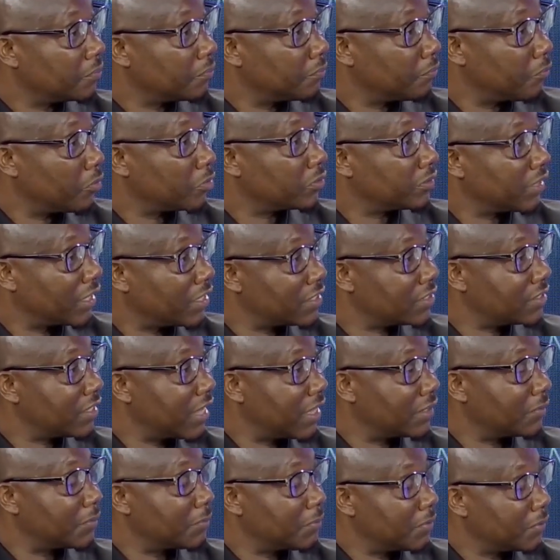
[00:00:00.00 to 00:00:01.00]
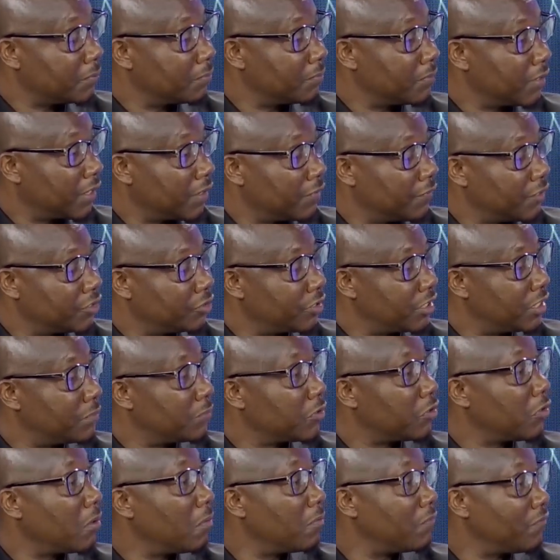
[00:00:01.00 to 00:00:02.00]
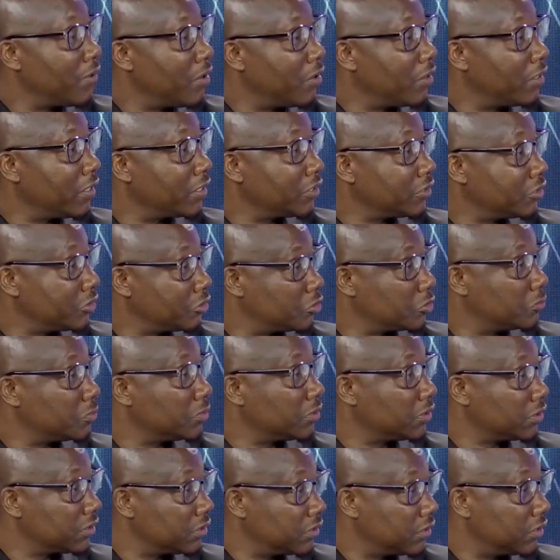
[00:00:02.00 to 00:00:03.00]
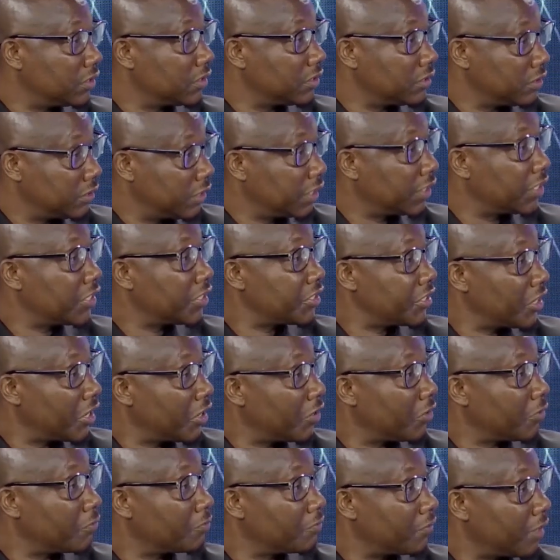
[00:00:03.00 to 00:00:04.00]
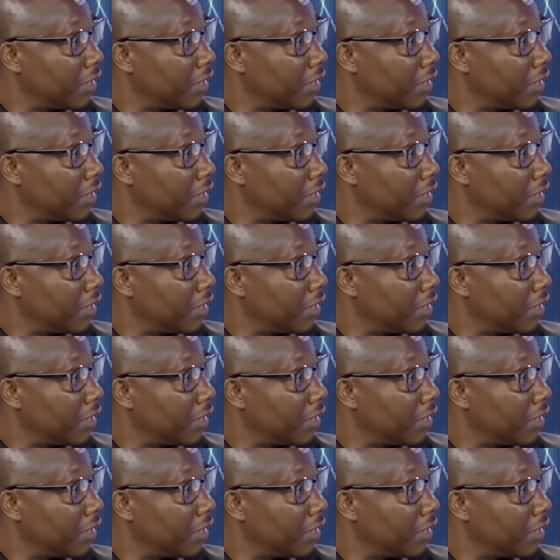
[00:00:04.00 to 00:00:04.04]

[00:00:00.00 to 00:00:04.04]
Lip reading: protest and eventually become violent should be taken care of.